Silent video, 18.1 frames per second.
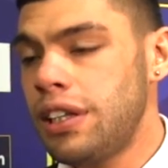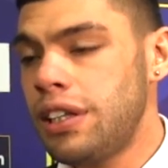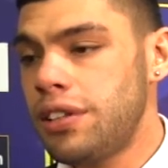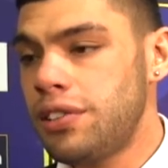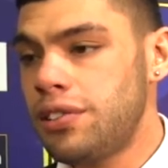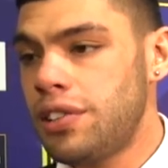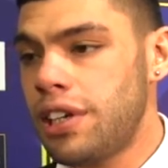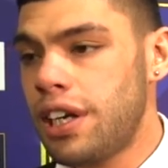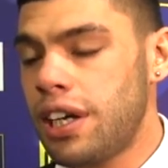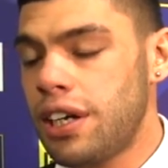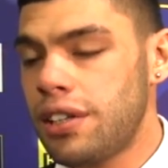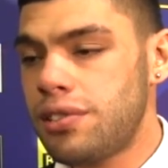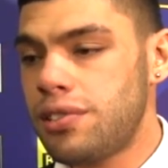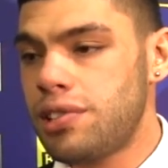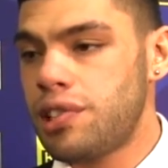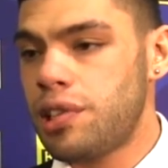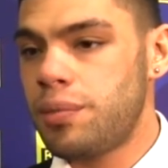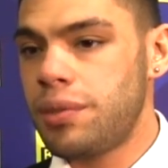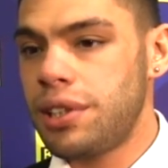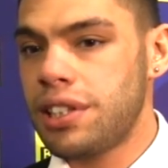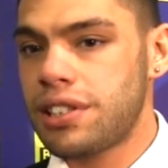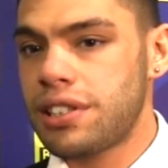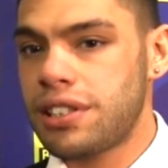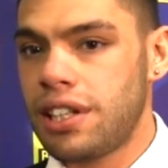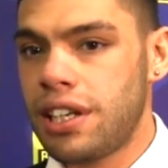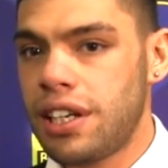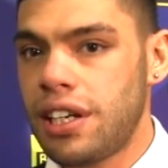And
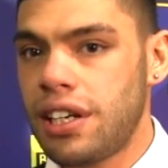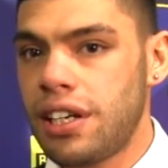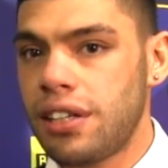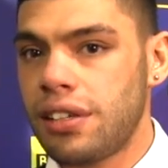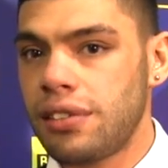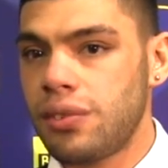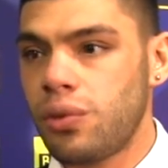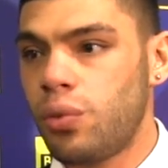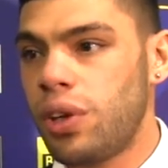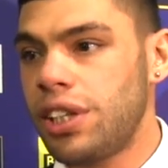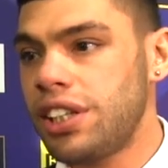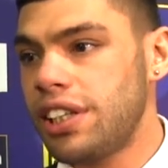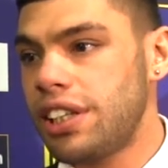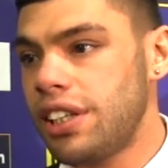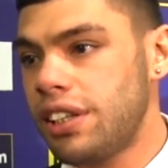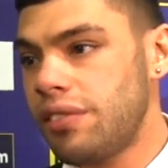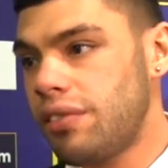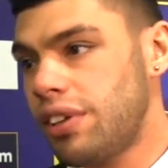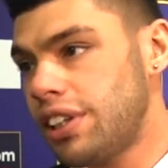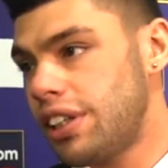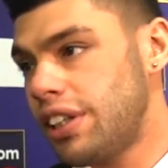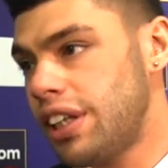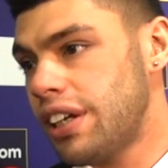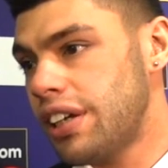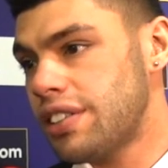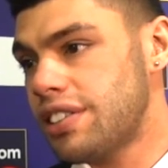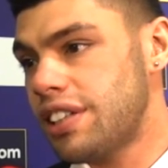Dominic's won the
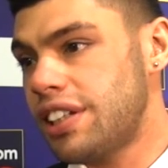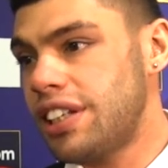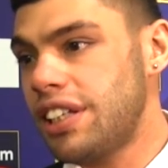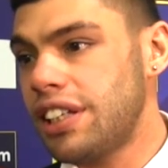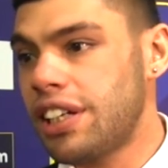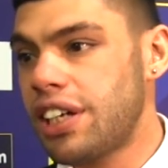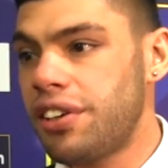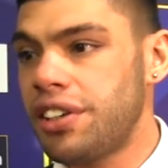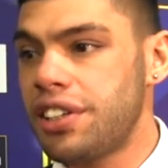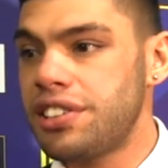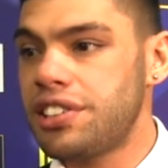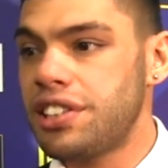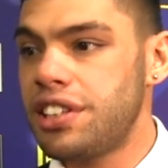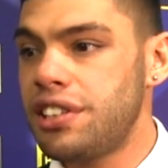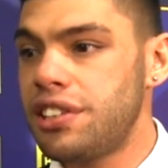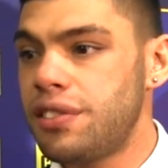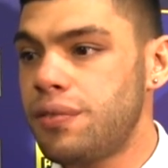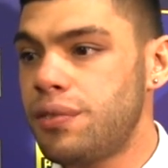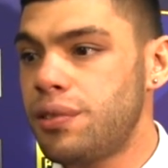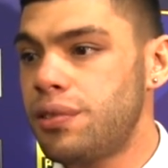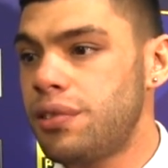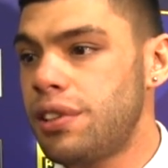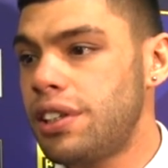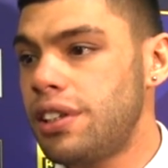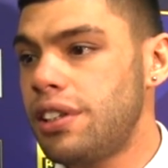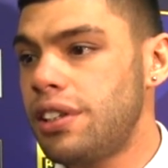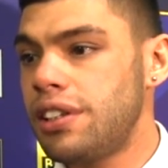next, and going into the
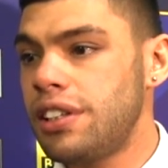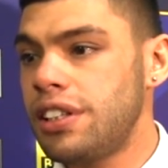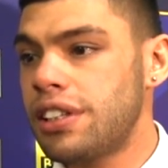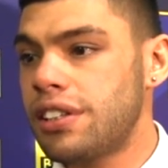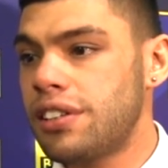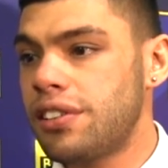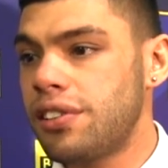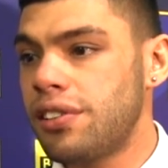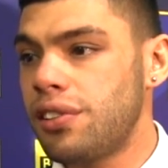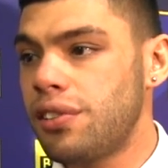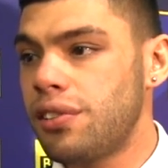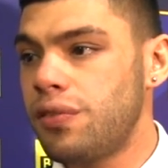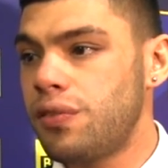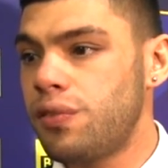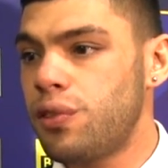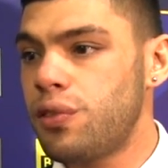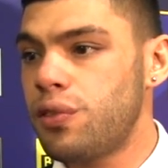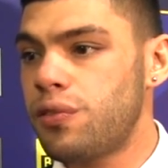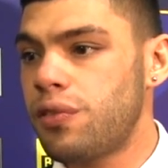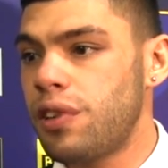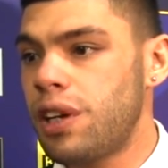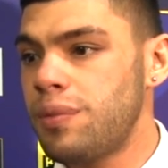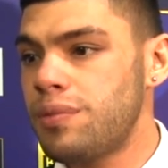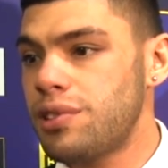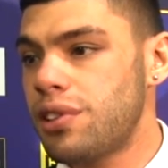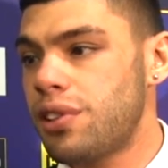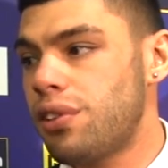interval, I nicked the fourth
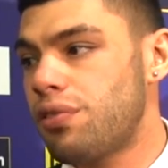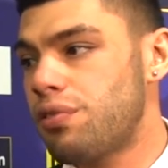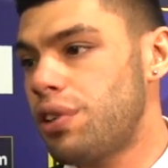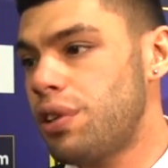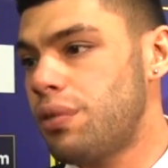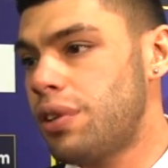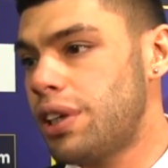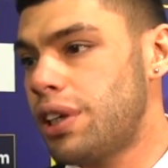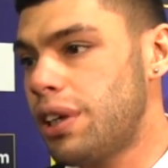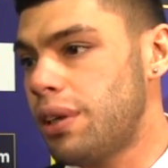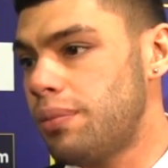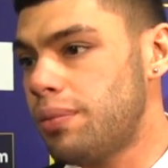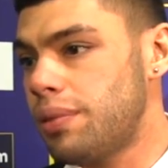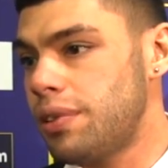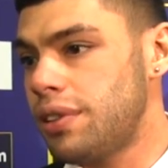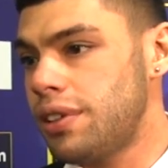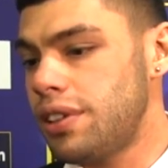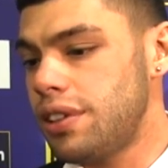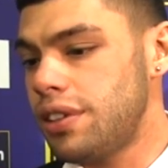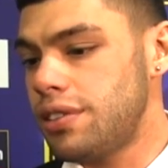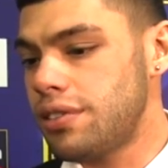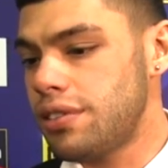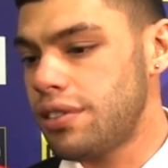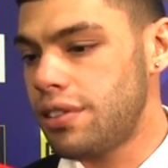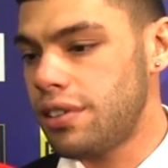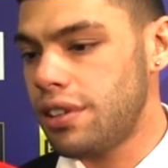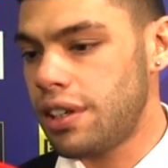frame to go 3-1 up
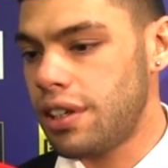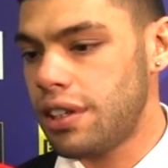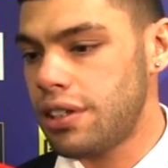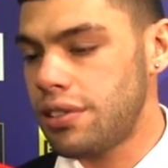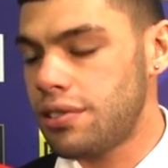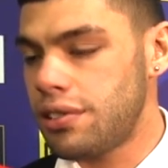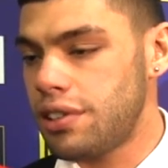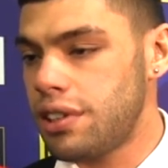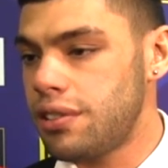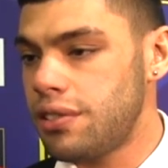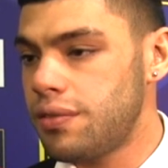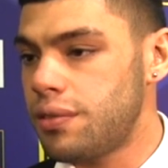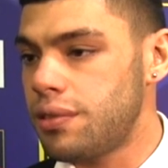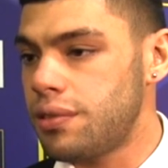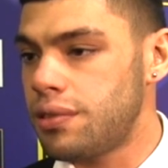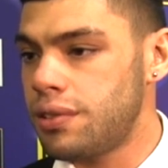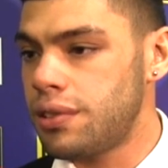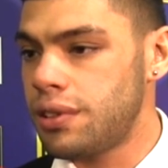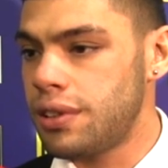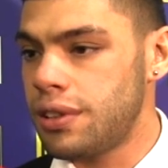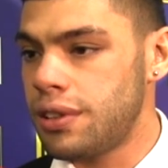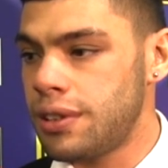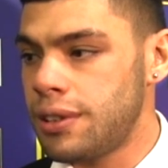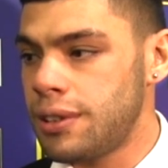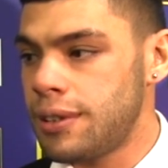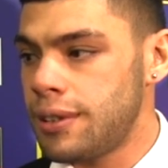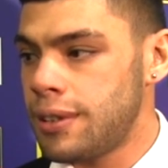into the interval.
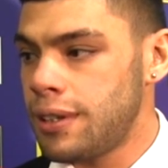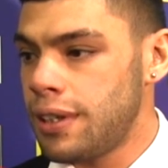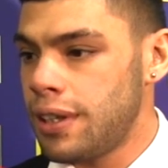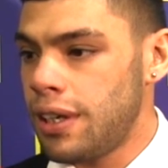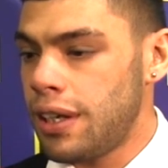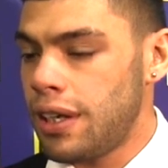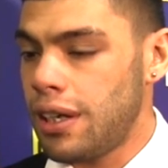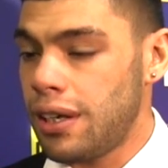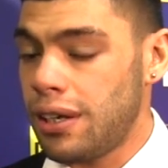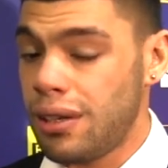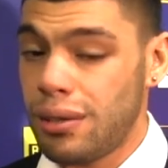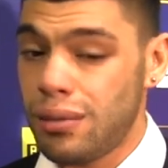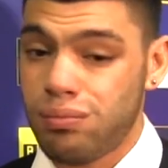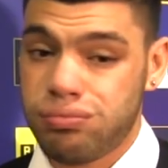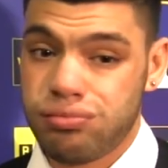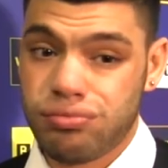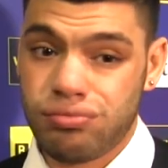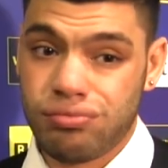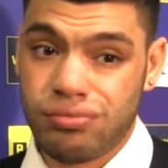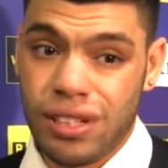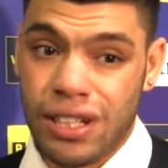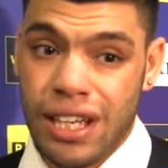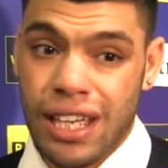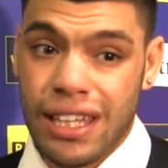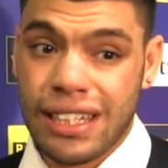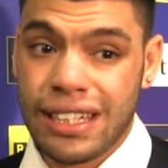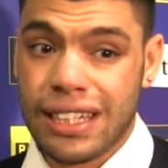Then
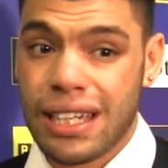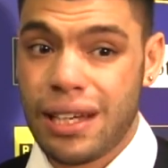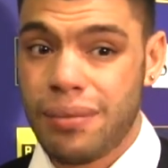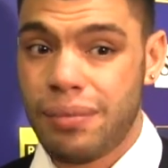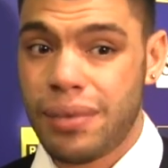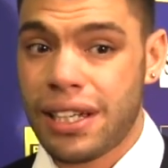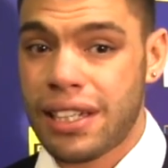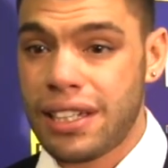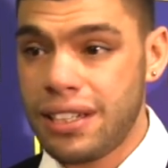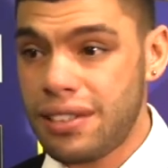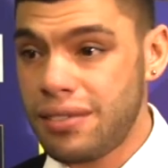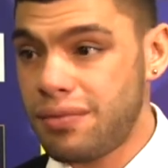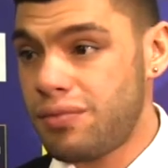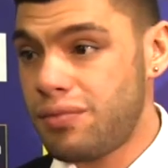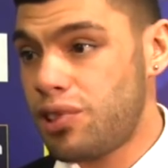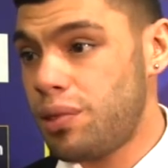come back in.